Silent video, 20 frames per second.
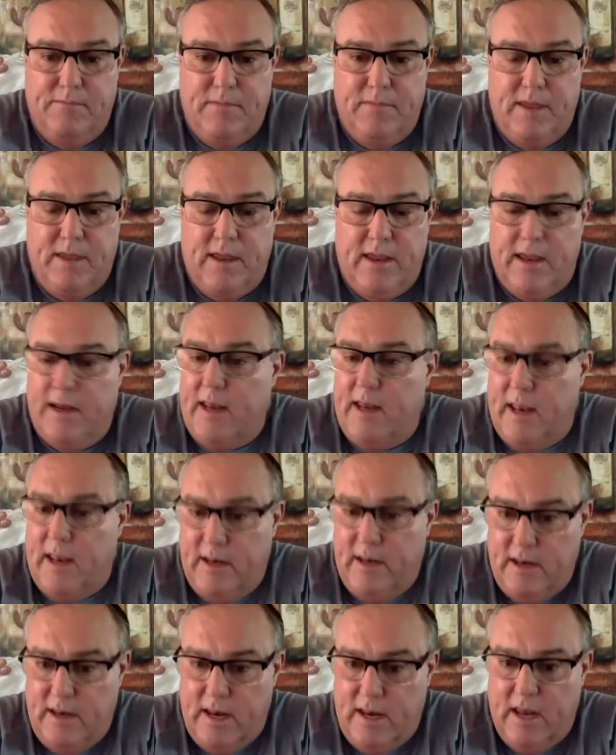and,
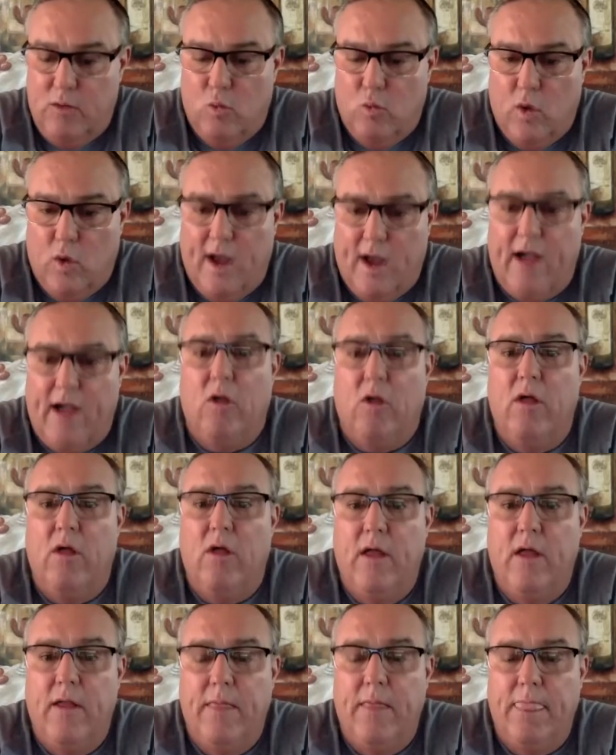and, and
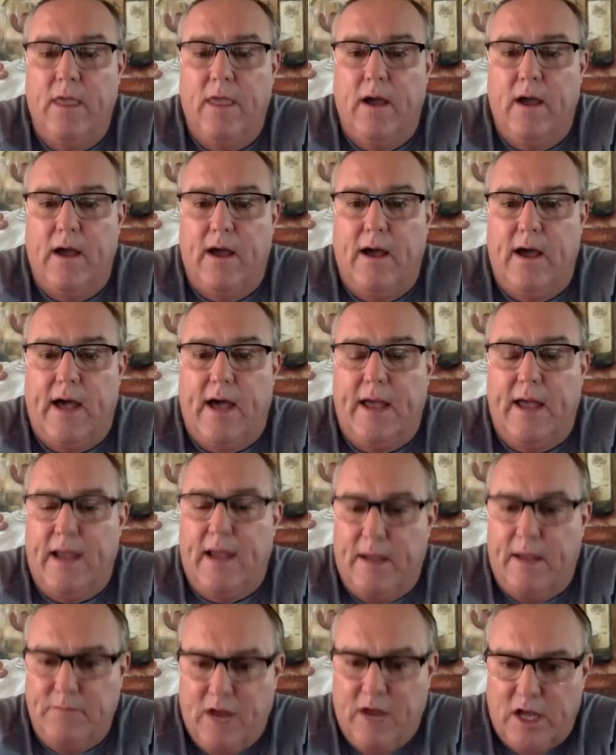while I,
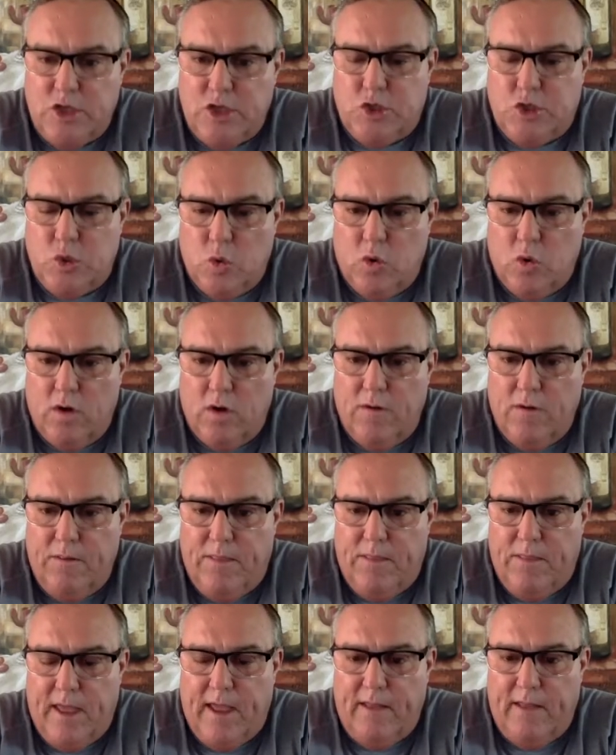I'm not sure
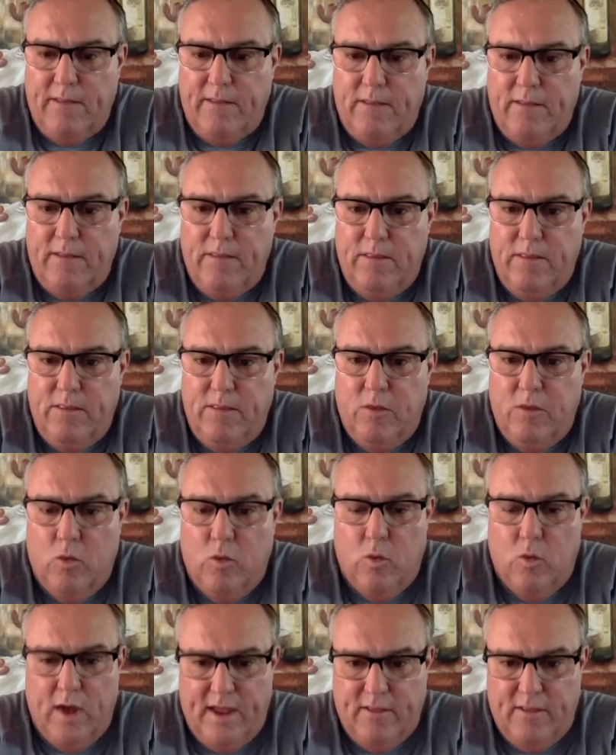that the
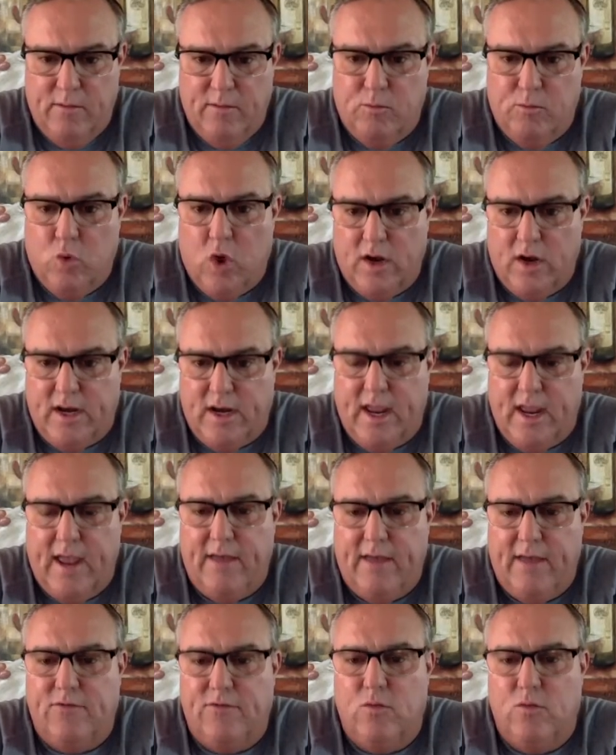way the
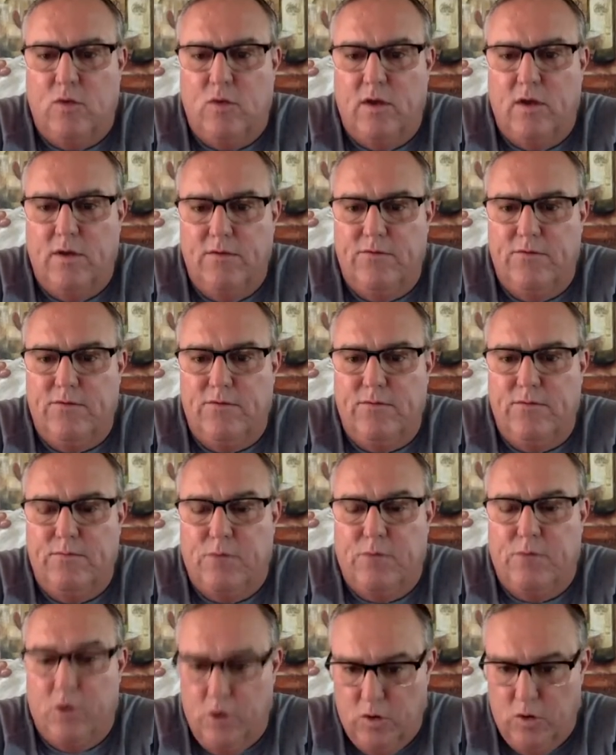broadcast was
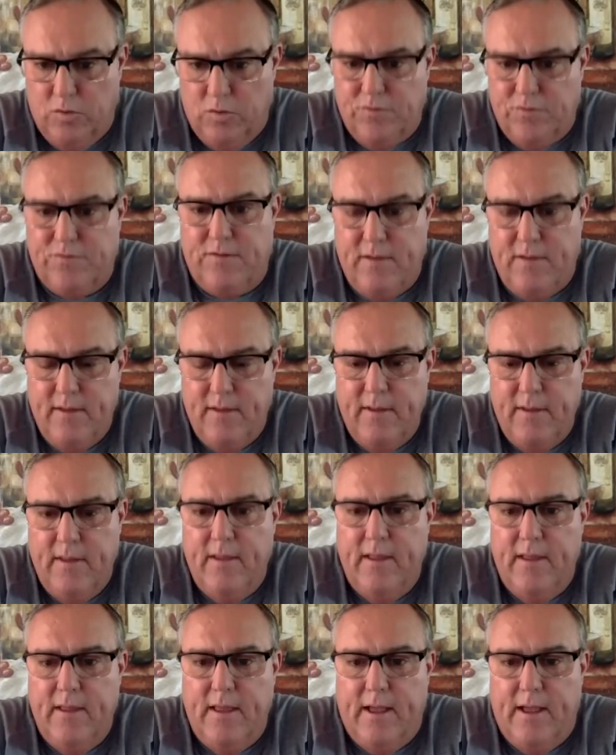produced
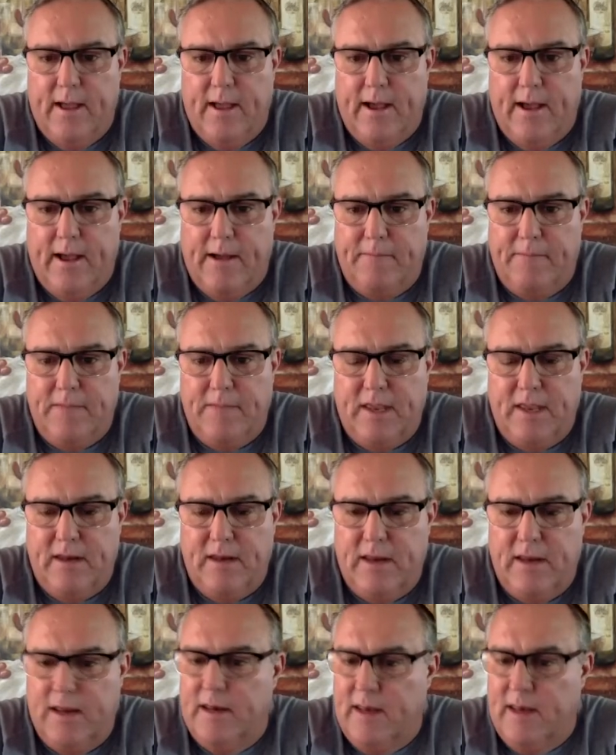uh, in,
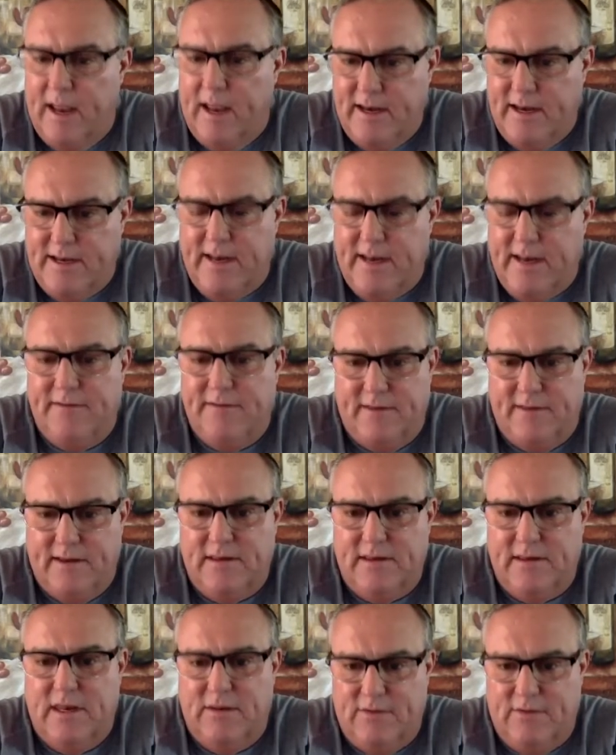in
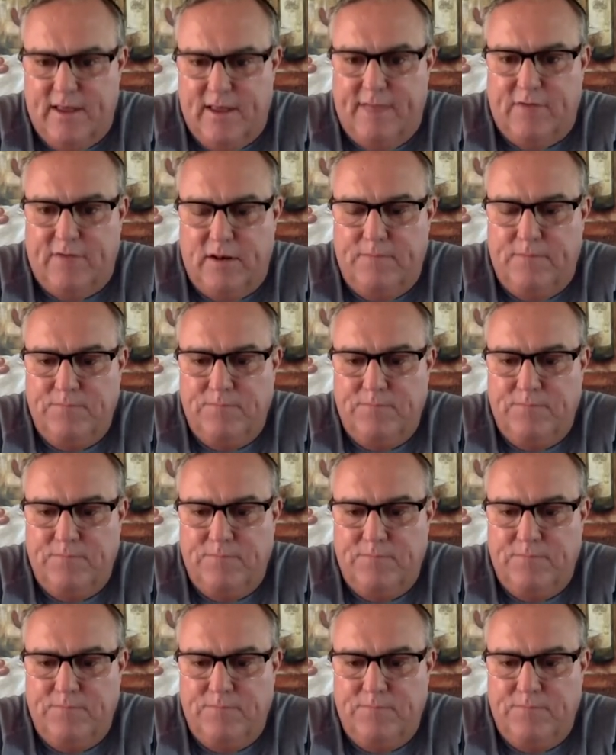1967